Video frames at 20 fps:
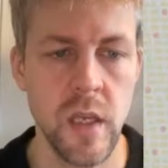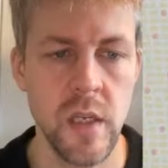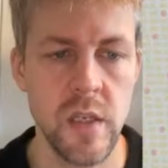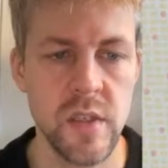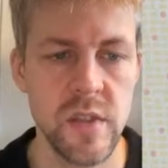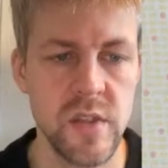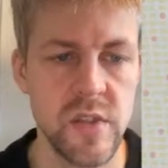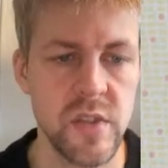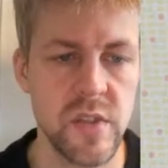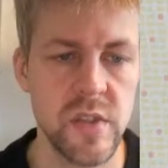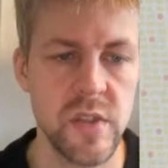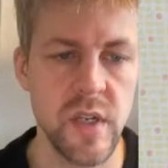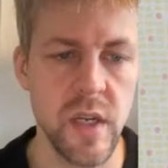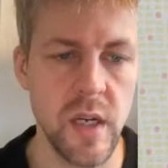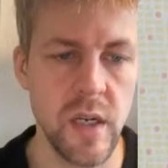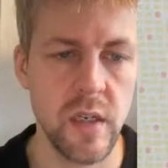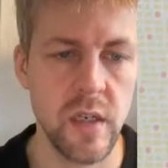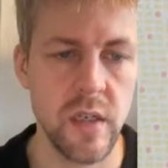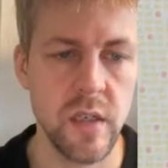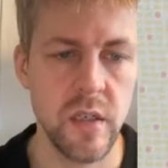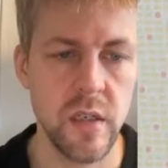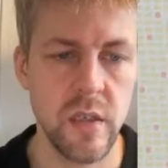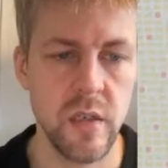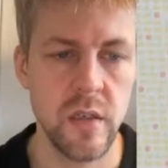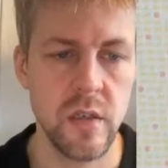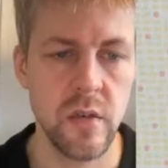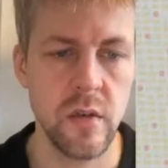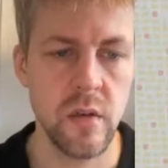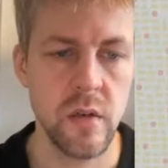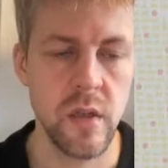stack
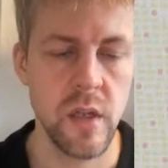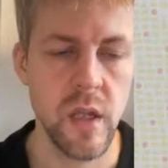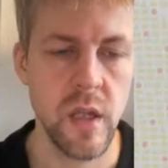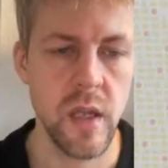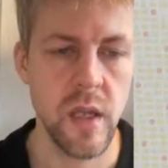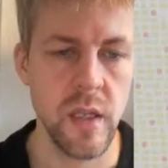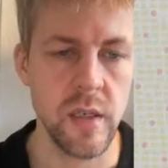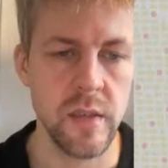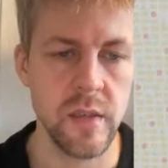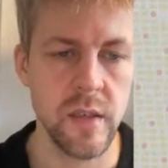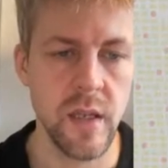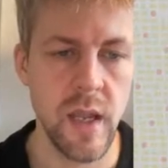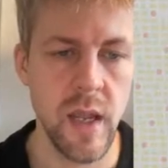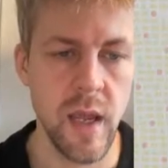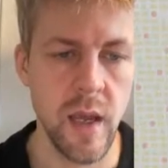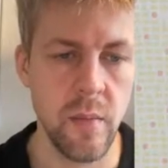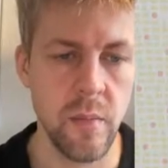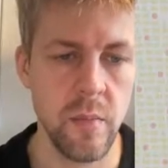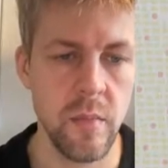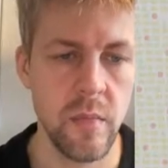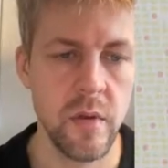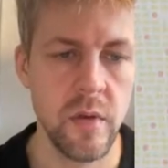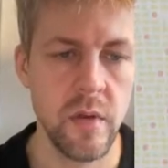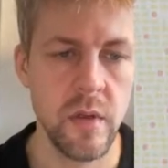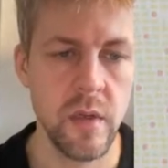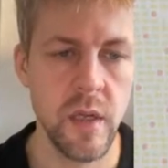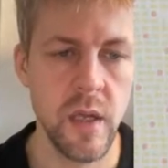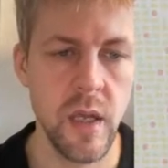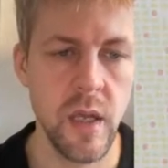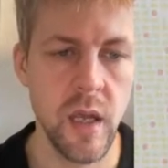at M,
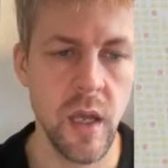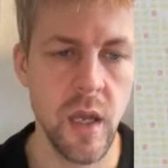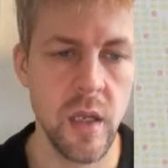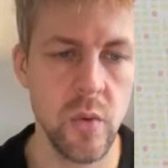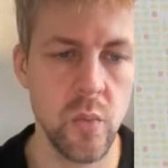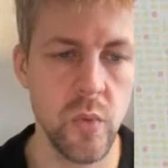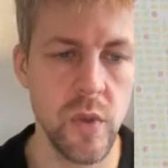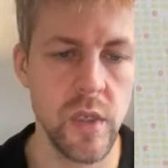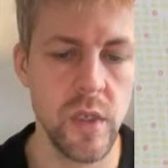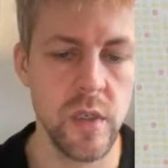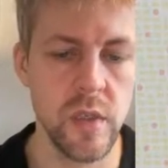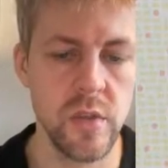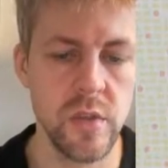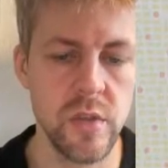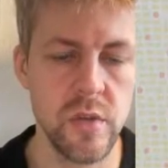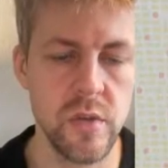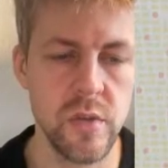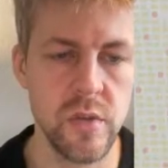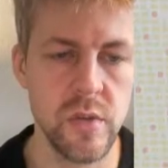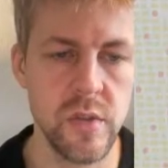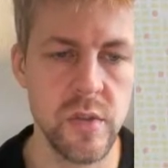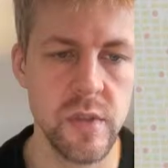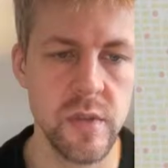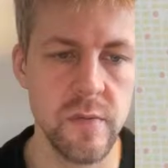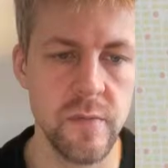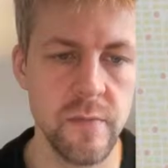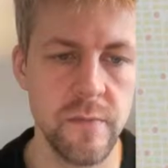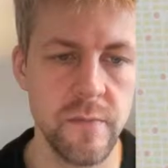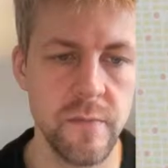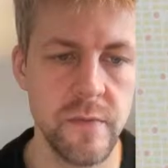and we choose the
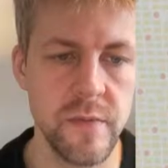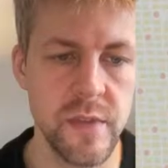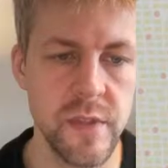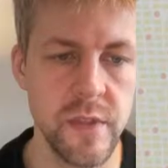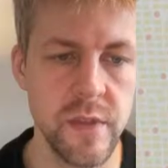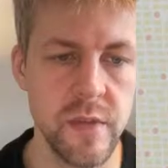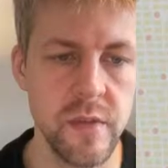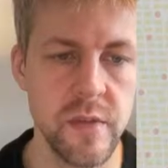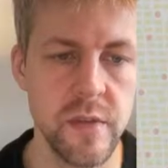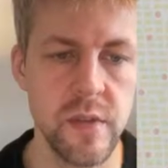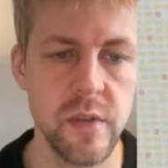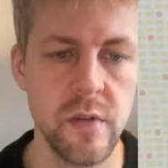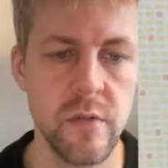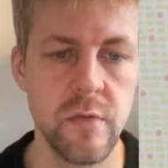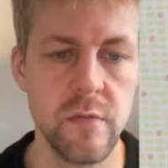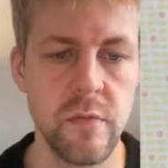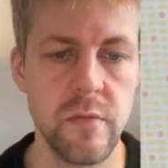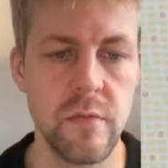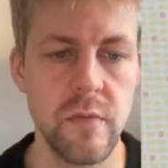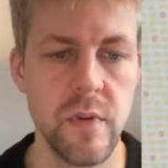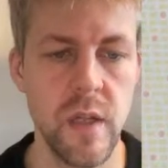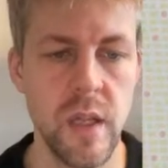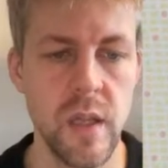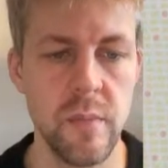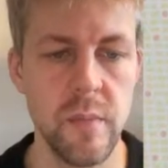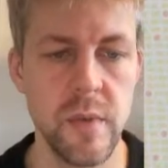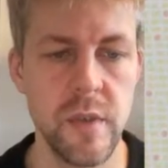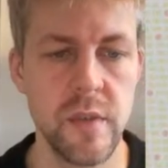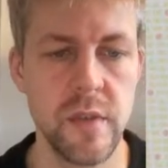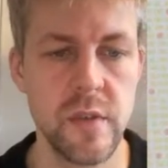zero
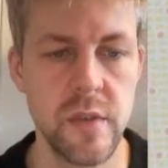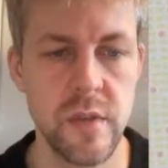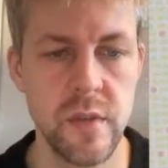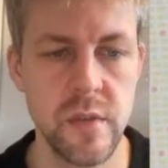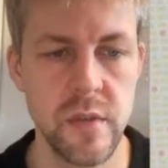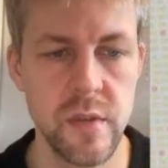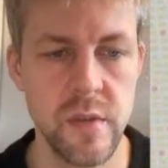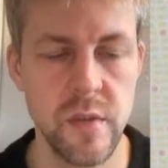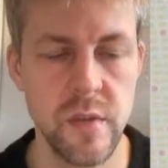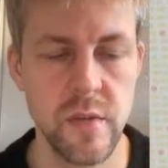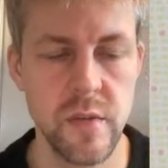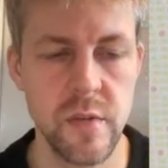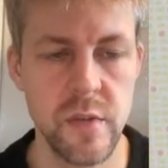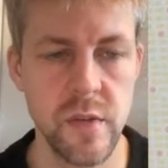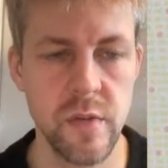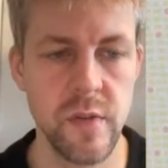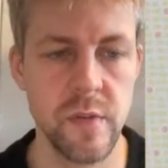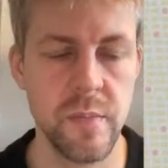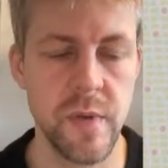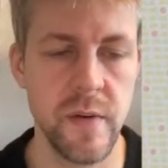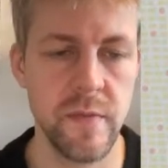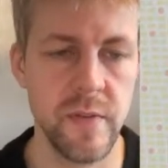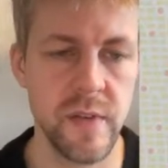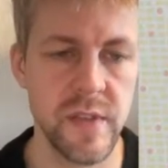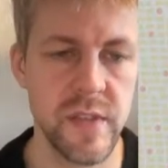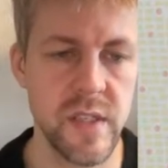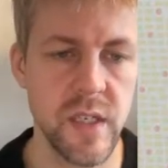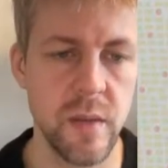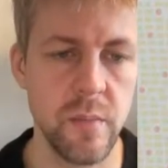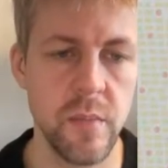element, so the prefix
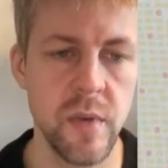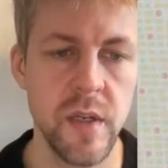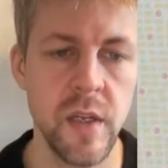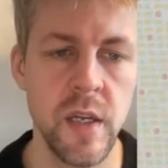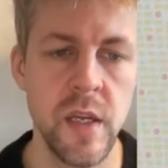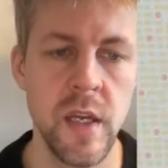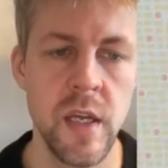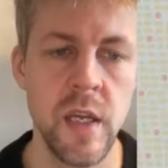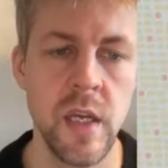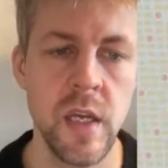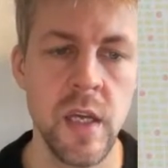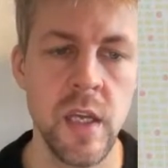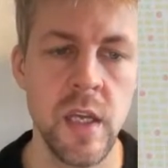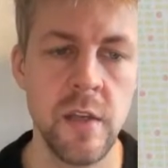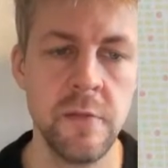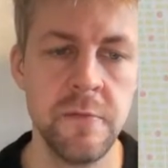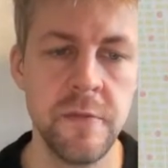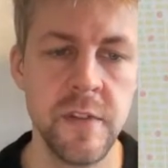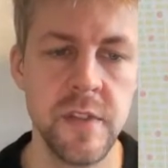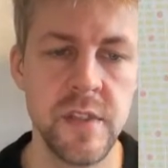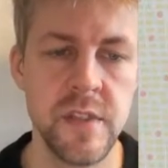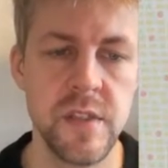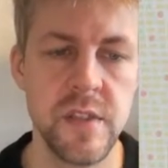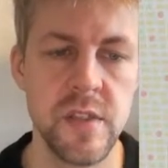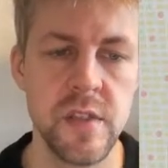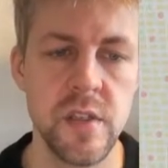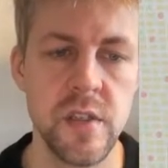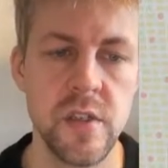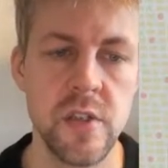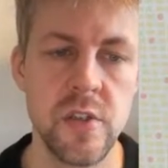sum. If it's
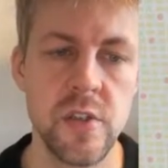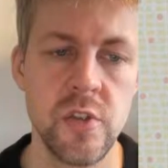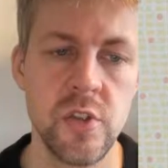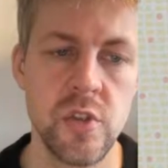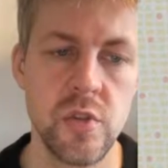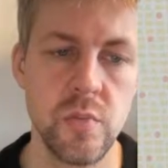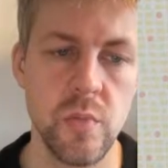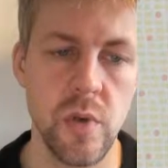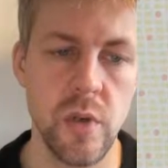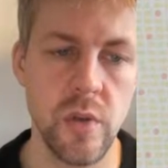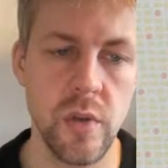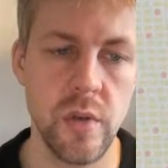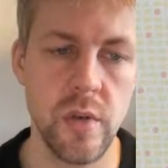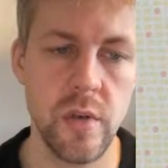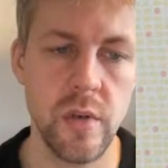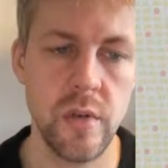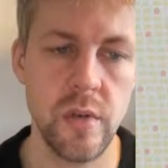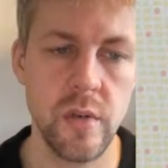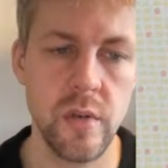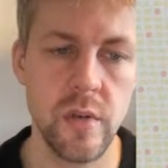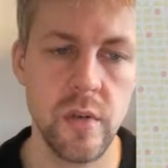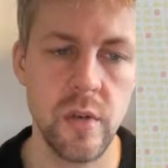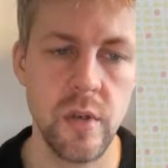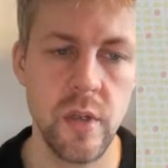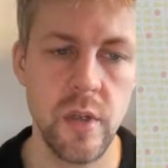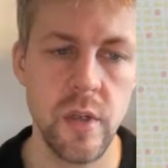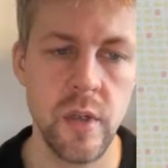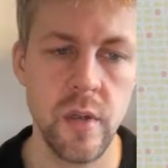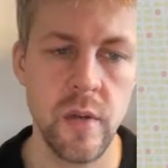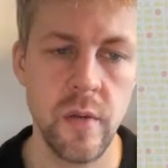smaller
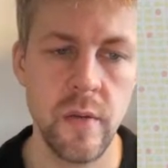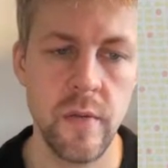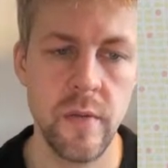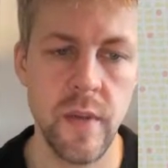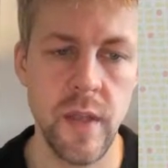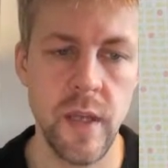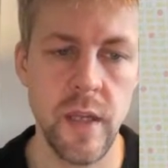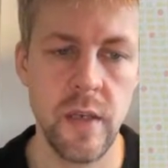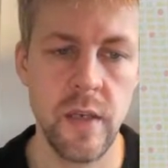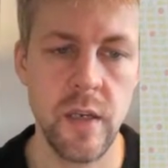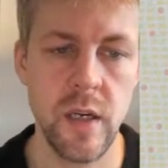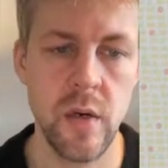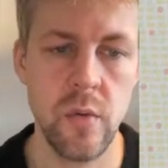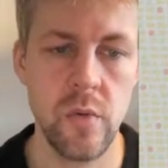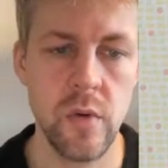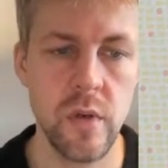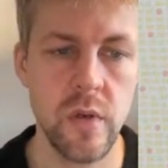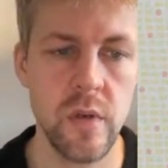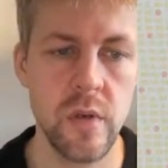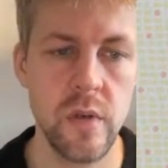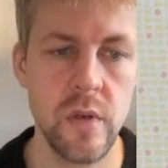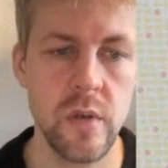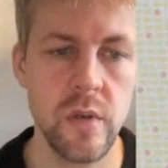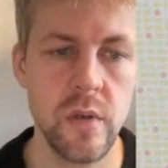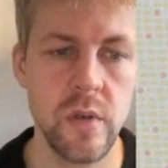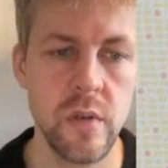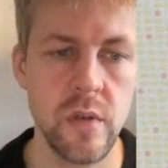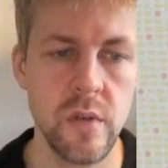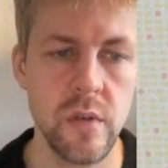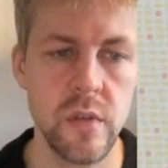than our
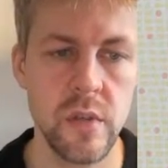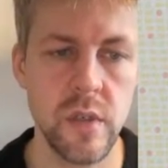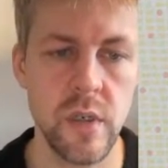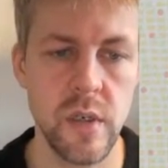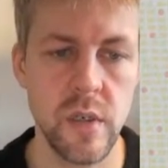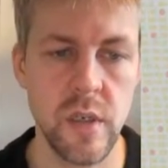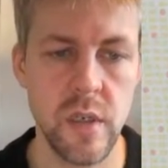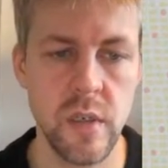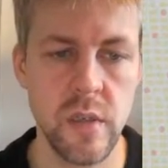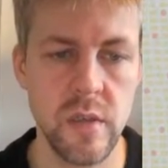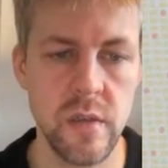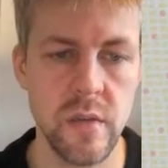target,